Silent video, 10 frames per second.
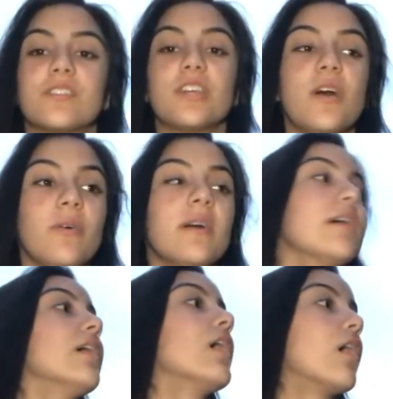So,
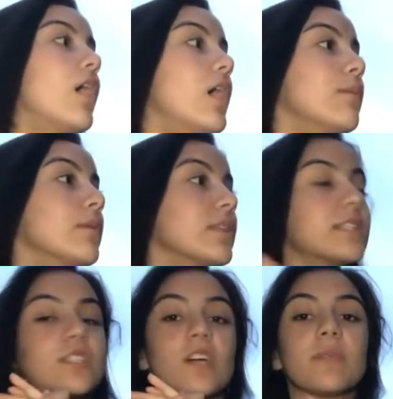
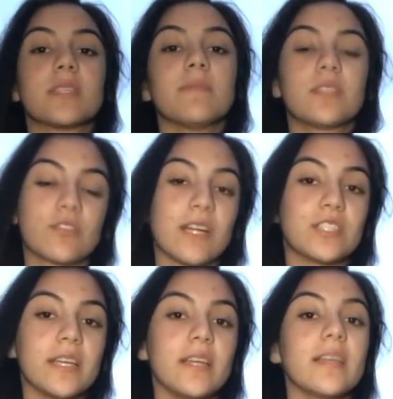let's start with some
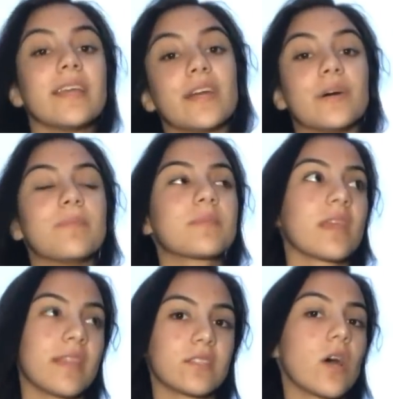stretching, you know,
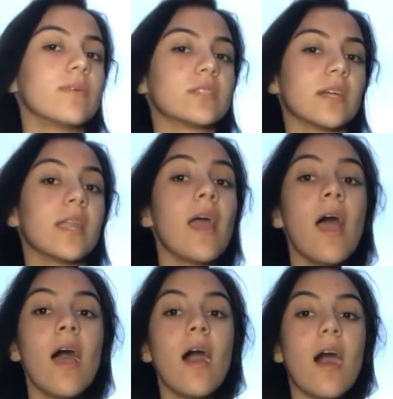that's always good.
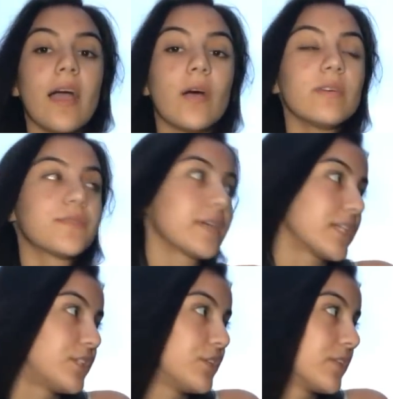I always
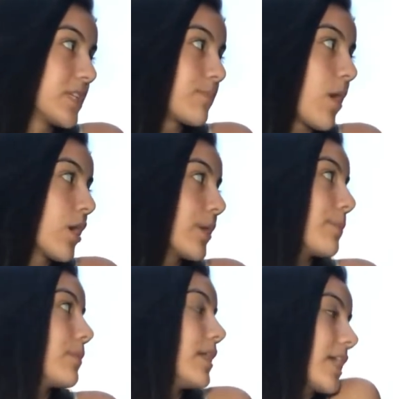forget to do this part,
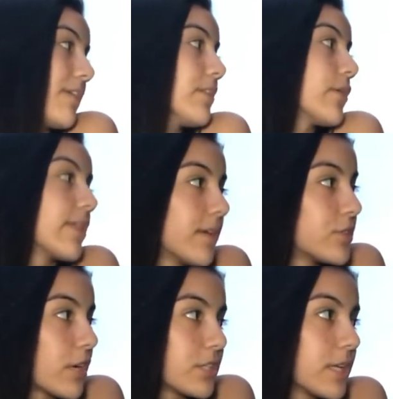like even though I love
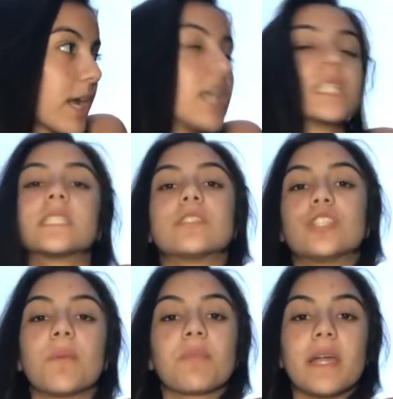stretching, I just
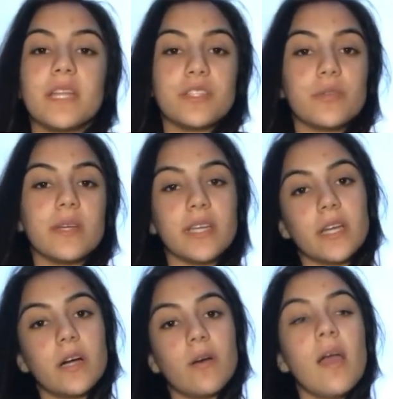jump right into it, you
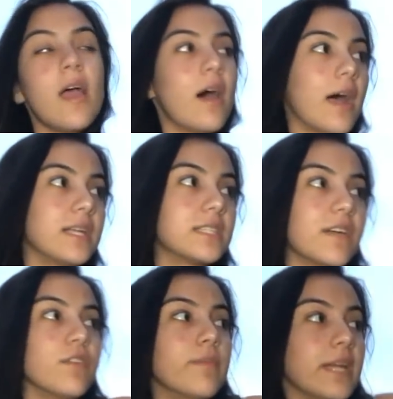know? I just have no